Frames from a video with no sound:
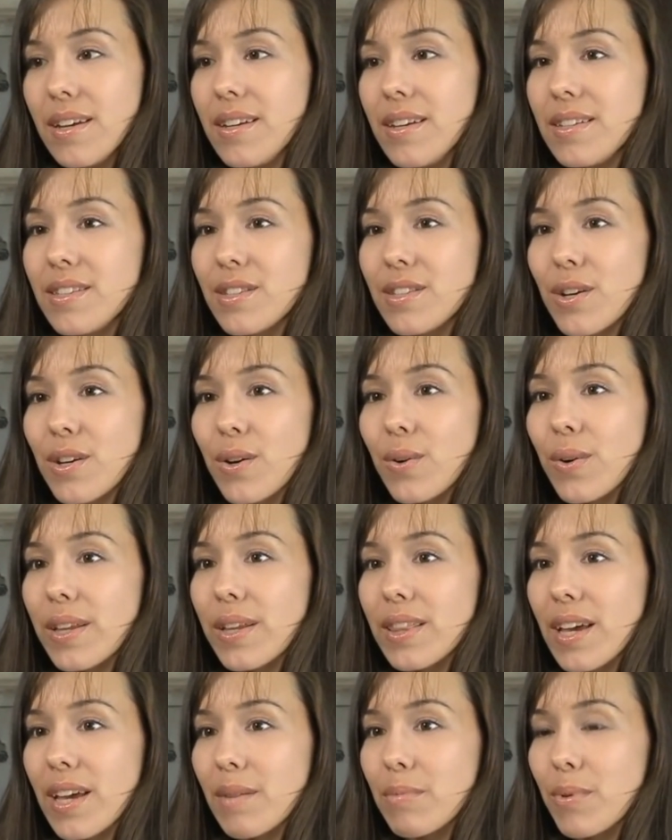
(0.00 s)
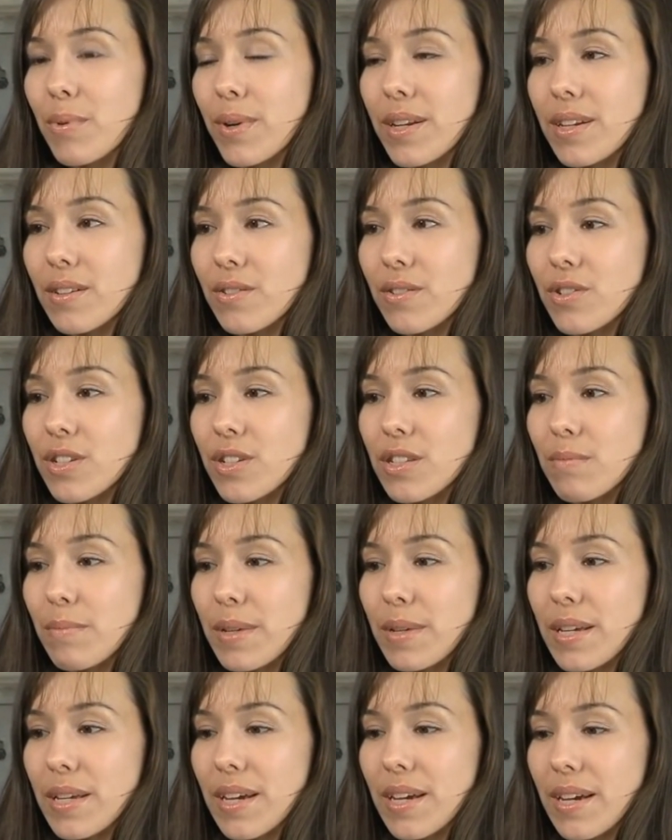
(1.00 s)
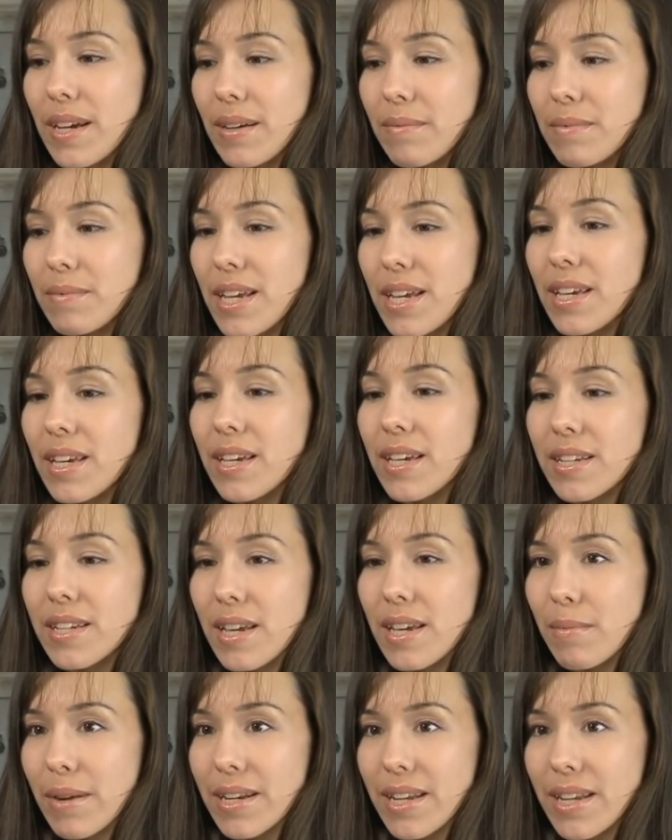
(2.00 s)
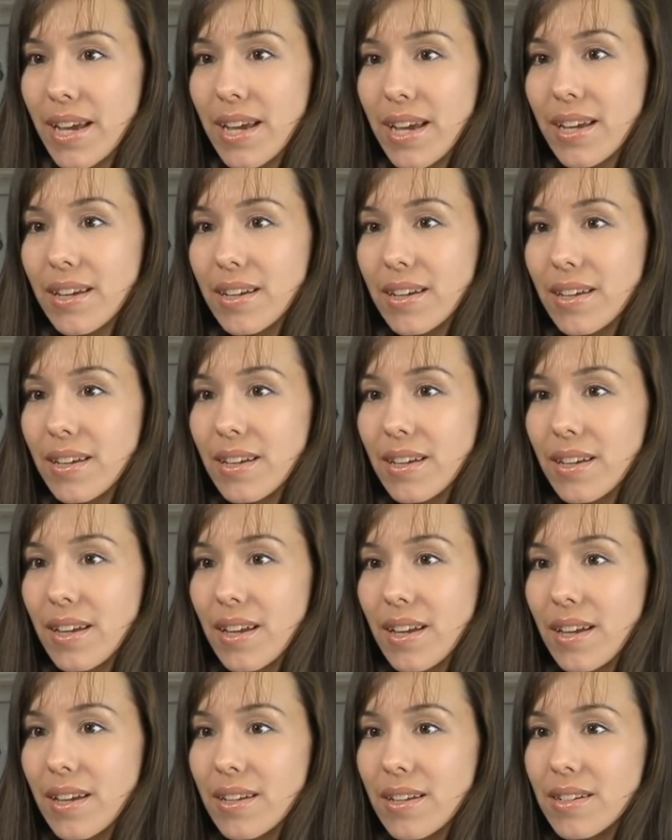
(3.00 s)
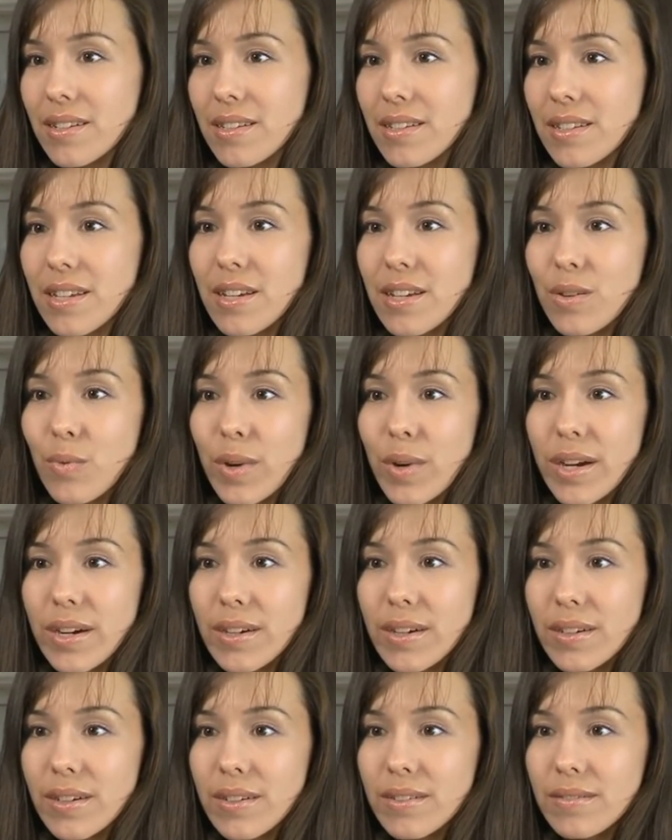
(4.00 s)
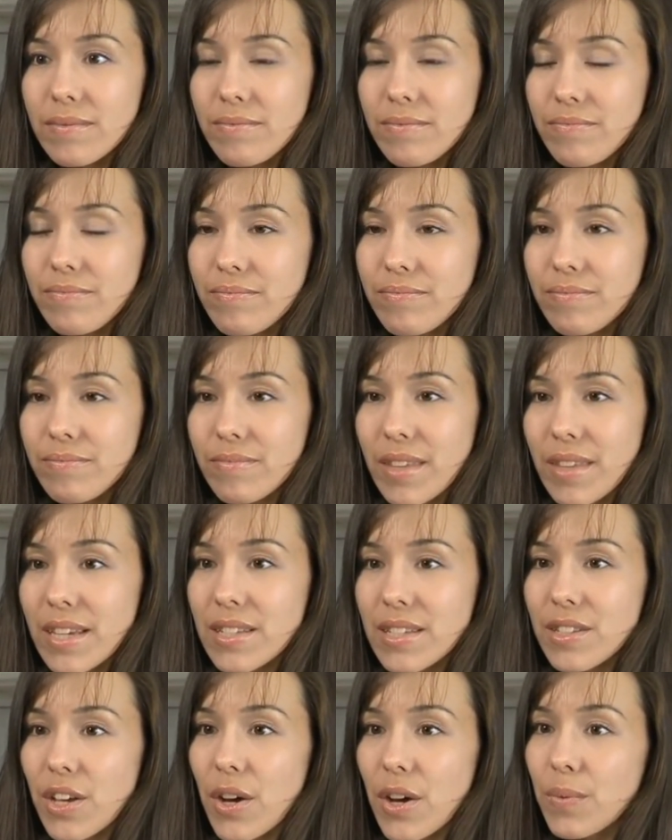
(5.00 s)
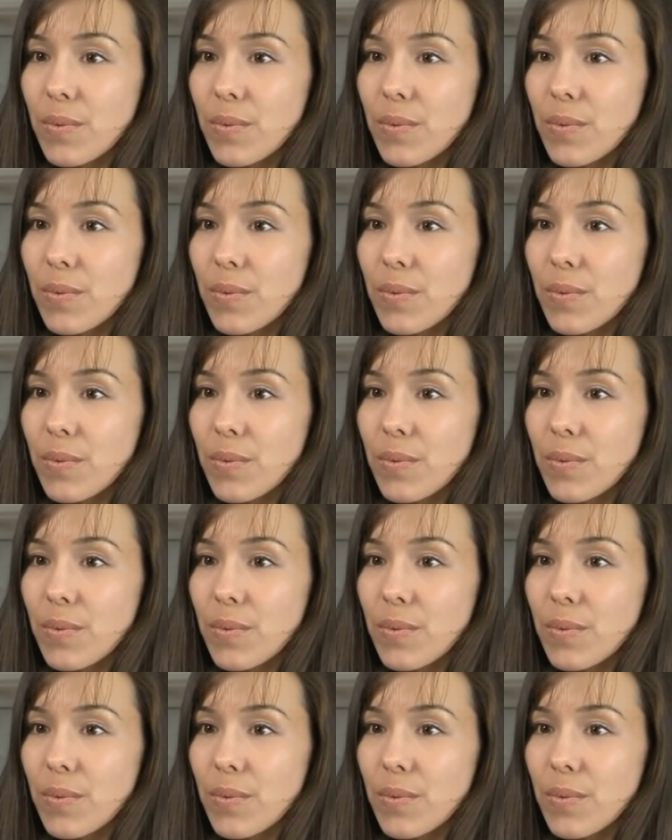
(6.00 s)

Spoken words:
So at that point, it'll just be taking it day by day and seeing where things go.